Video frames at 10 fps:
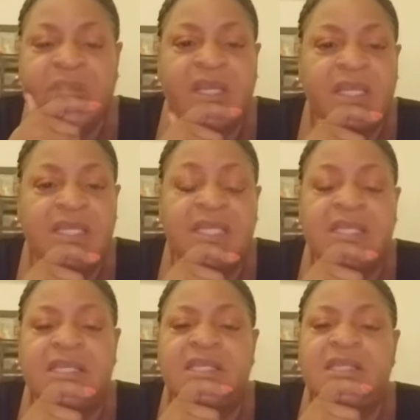This is
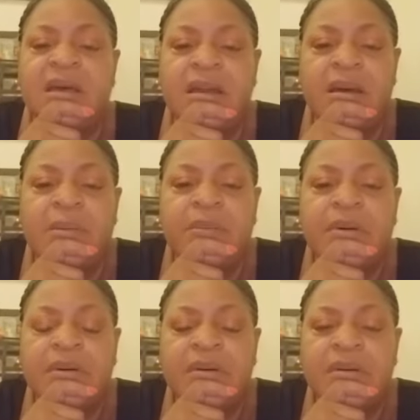the setup
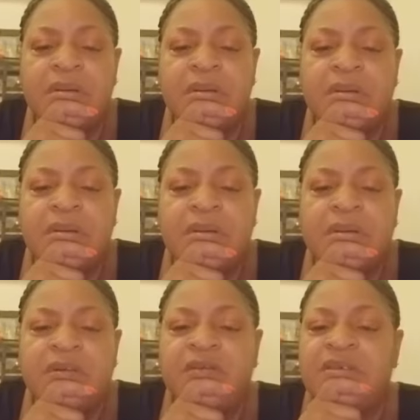
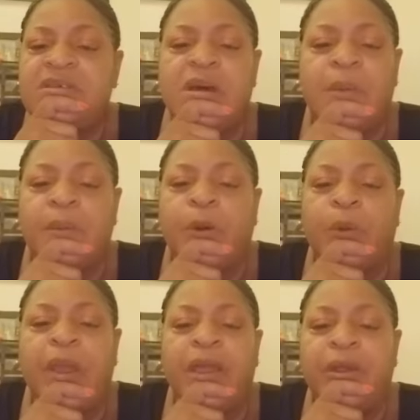for something
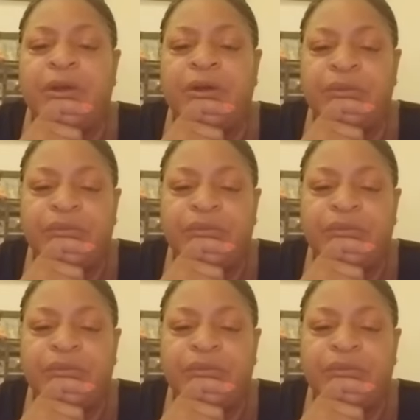greater.